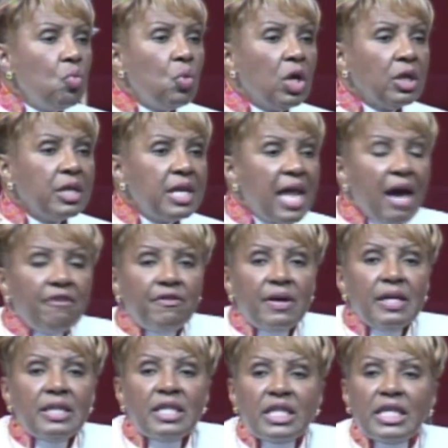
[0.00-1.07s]
will never
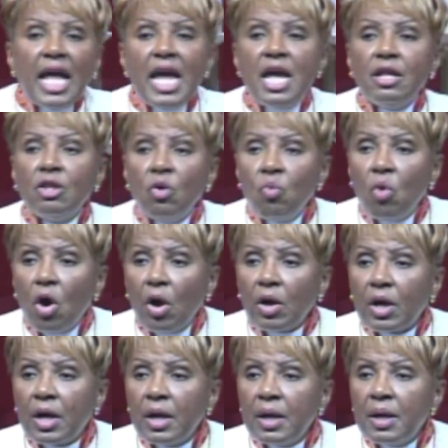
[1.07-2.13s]
stay in the
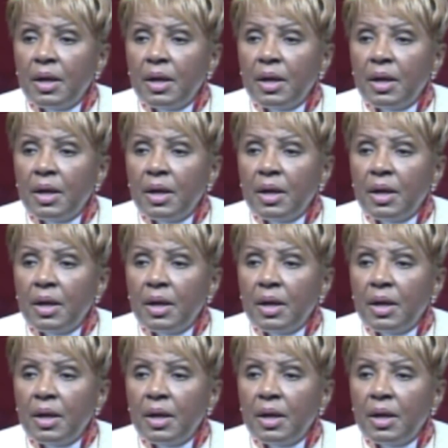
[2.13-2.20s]
work